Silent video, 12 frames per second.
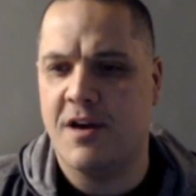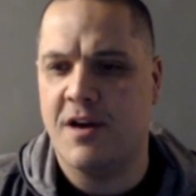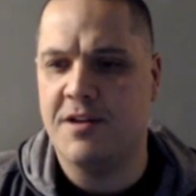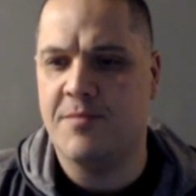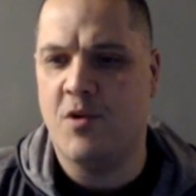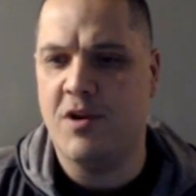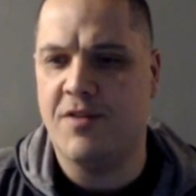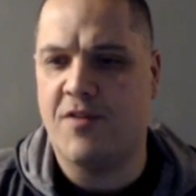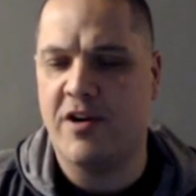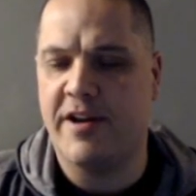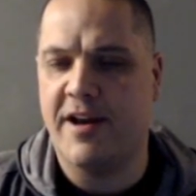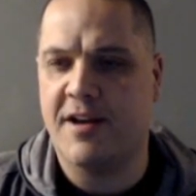kind of the point of
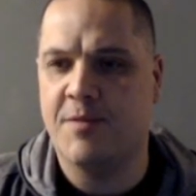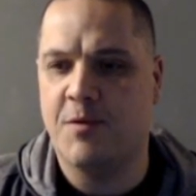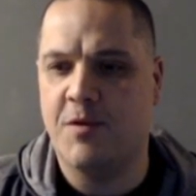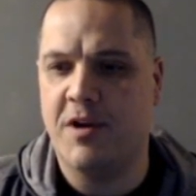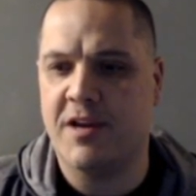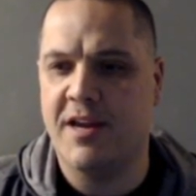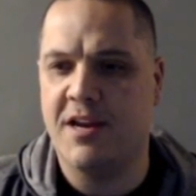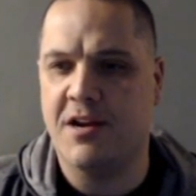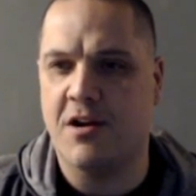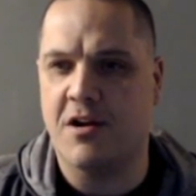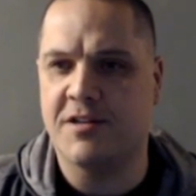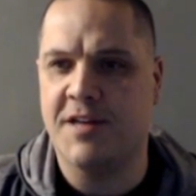our deck, but we're not getting
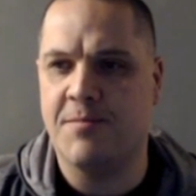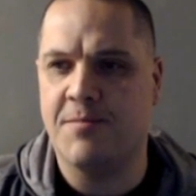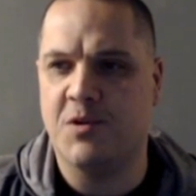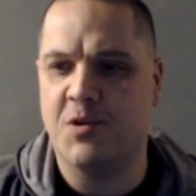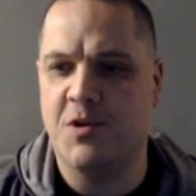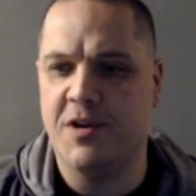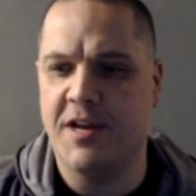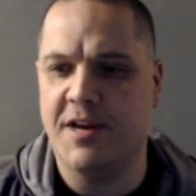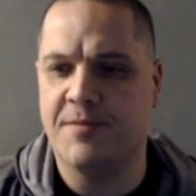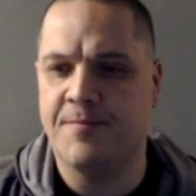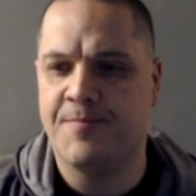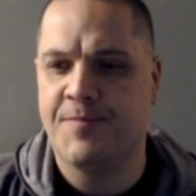our tempo going
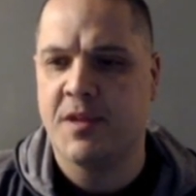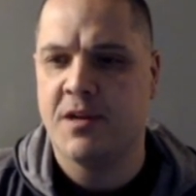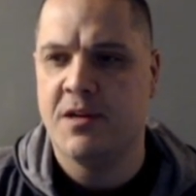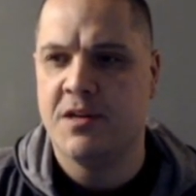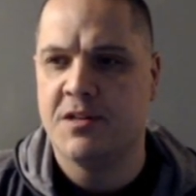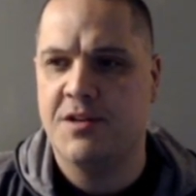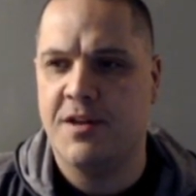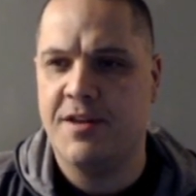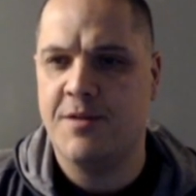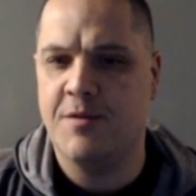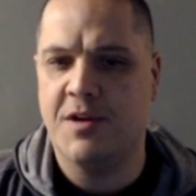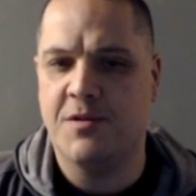yet. So I
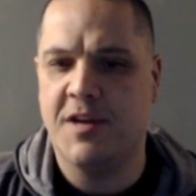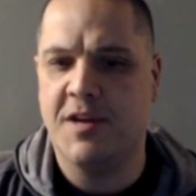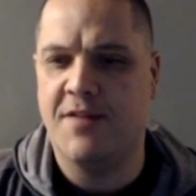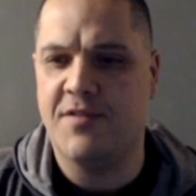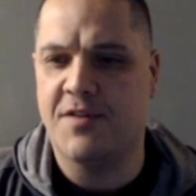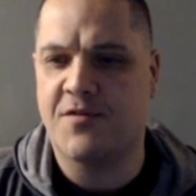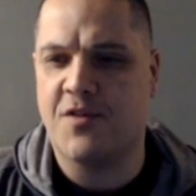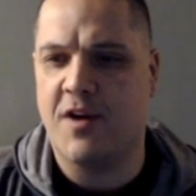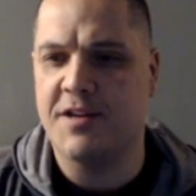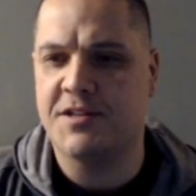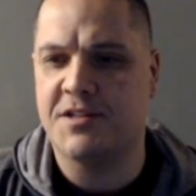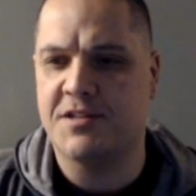think we only have enough
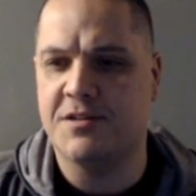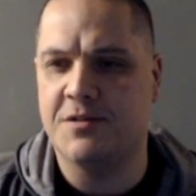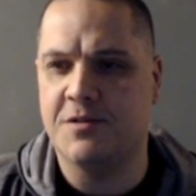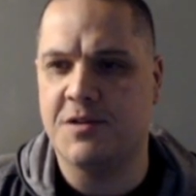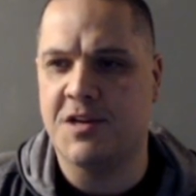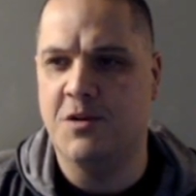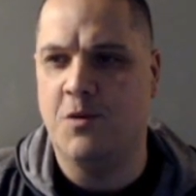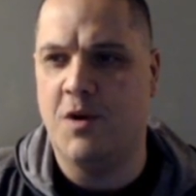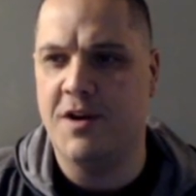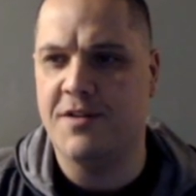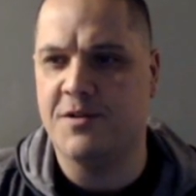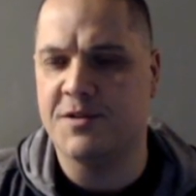credits to kill
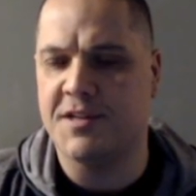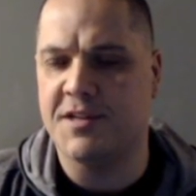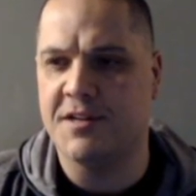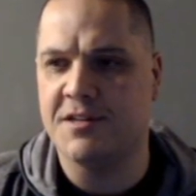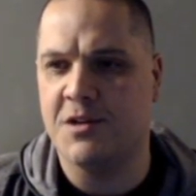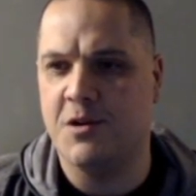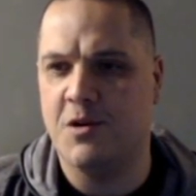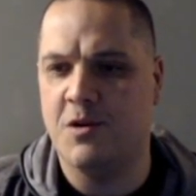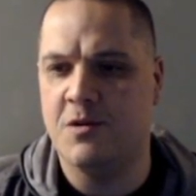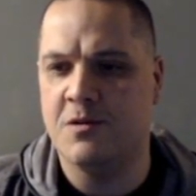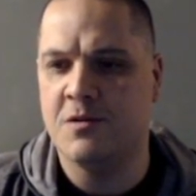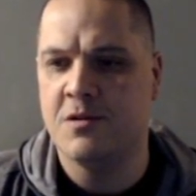one of those things,
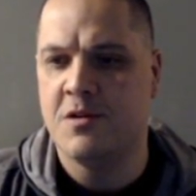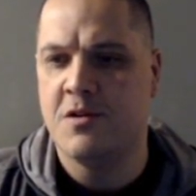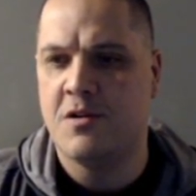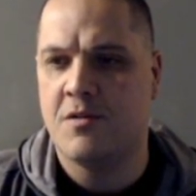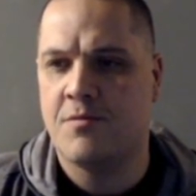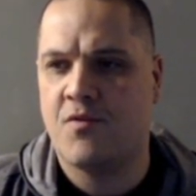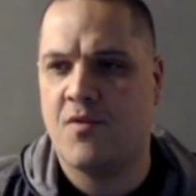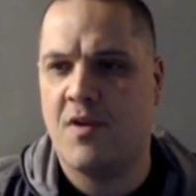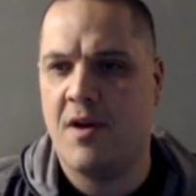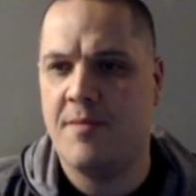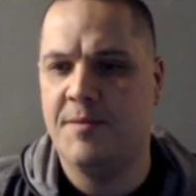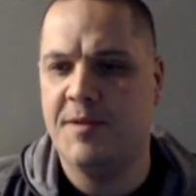so
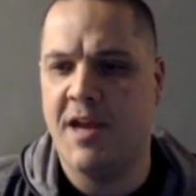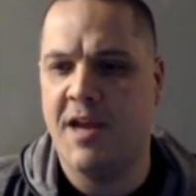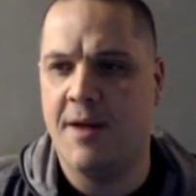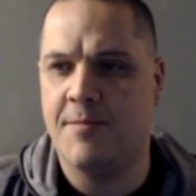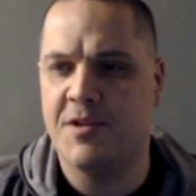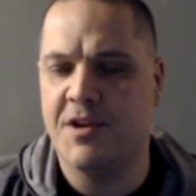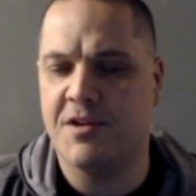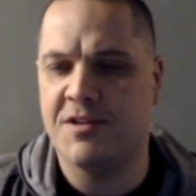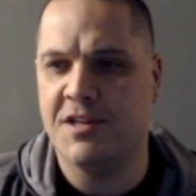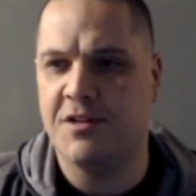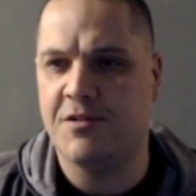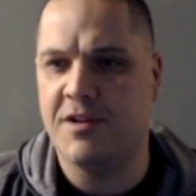probably hammer the
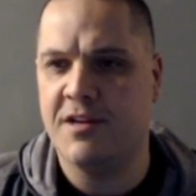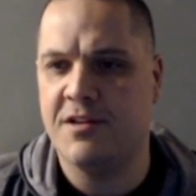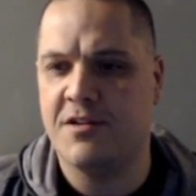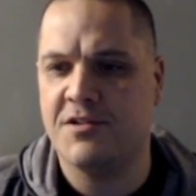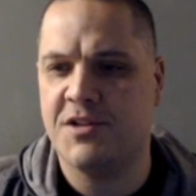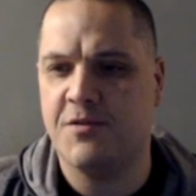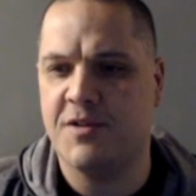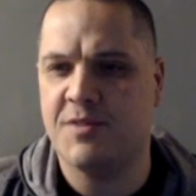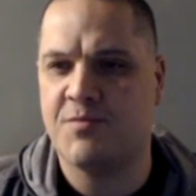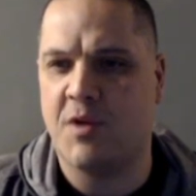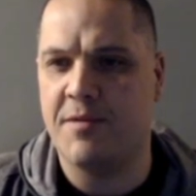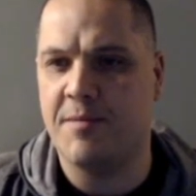artillery. The artillery is
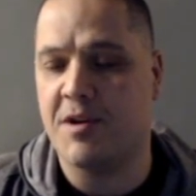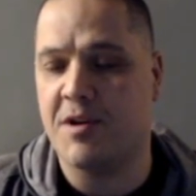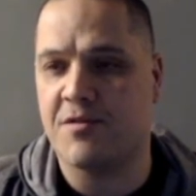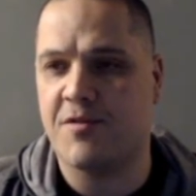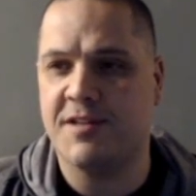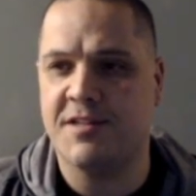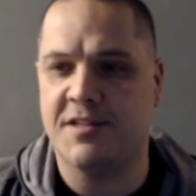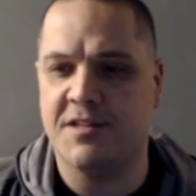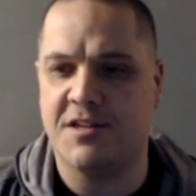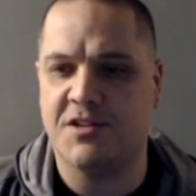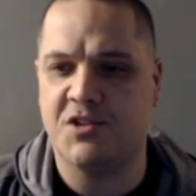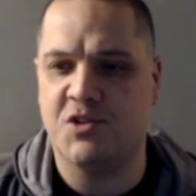probably the bigger threat since
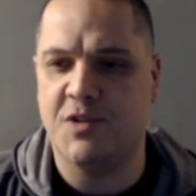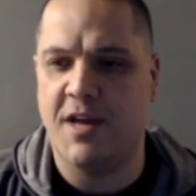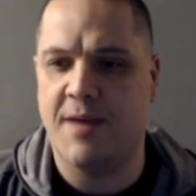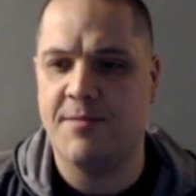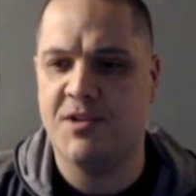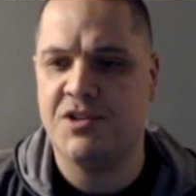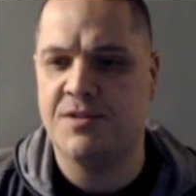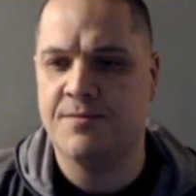it does 2 damage.